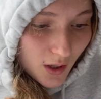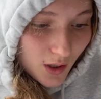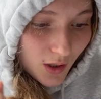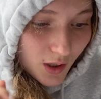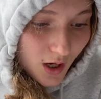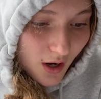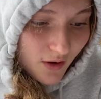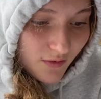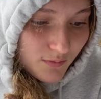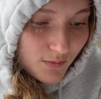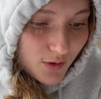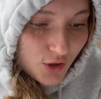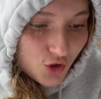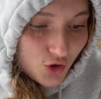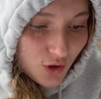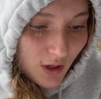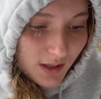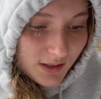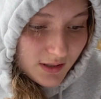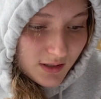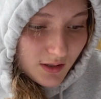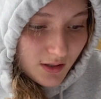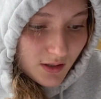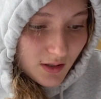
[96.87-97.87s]
Government
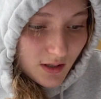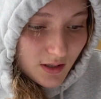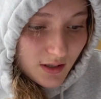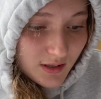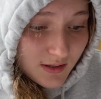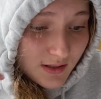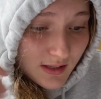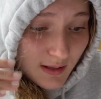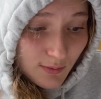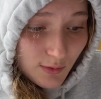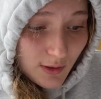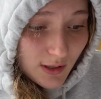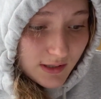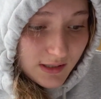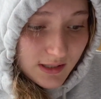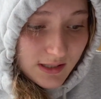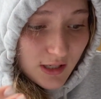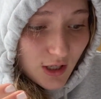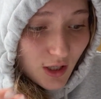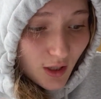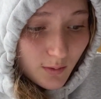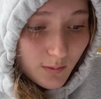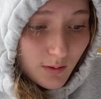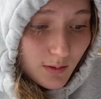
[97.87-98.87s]
tried to stimulate
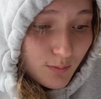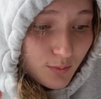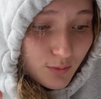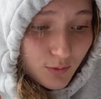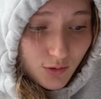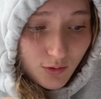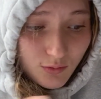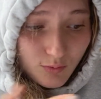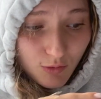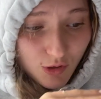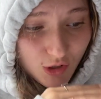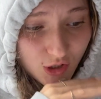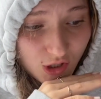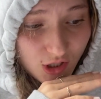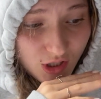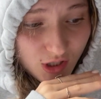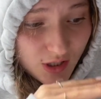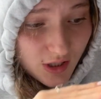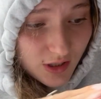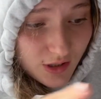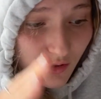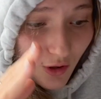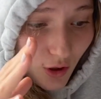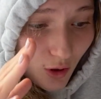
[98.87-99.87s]
economic boom, which
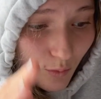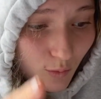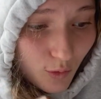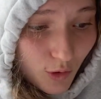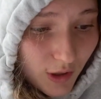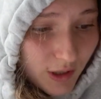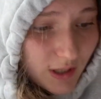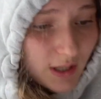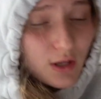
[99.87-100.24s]
did not work.